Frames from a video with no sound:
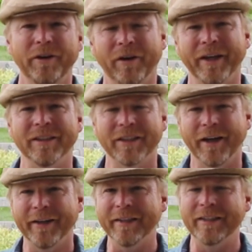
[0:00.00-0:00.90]
our
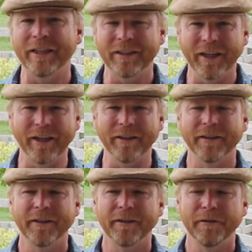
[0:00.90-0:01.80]
anxiety dictate
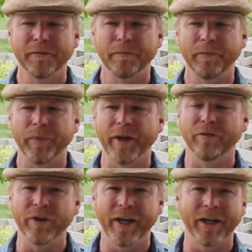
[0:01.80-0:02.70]

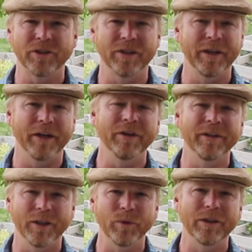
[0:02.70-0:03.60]
every action and
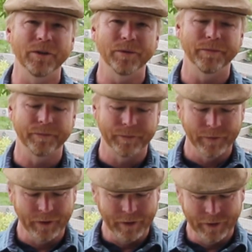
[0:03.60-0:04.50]
everything we do.
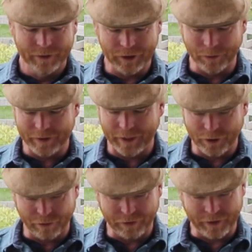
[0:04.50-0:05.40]
So
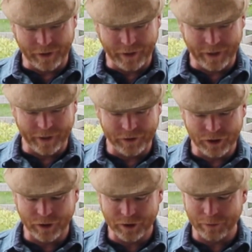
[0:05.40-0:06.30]
thank you for that. And
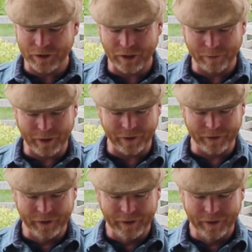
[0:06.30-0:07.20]
she also mentioned about
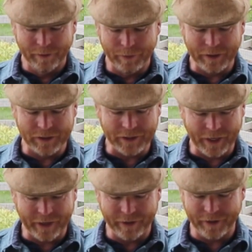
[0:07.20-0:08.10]
being
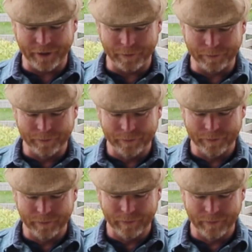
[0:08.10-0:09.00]
sad
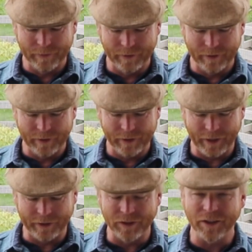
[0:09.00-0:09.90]

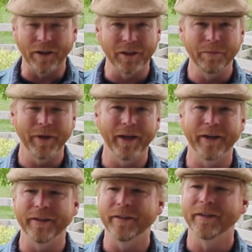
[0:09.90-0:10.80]
and solemn,
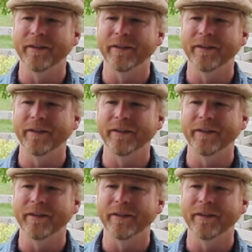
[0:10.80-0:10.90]
and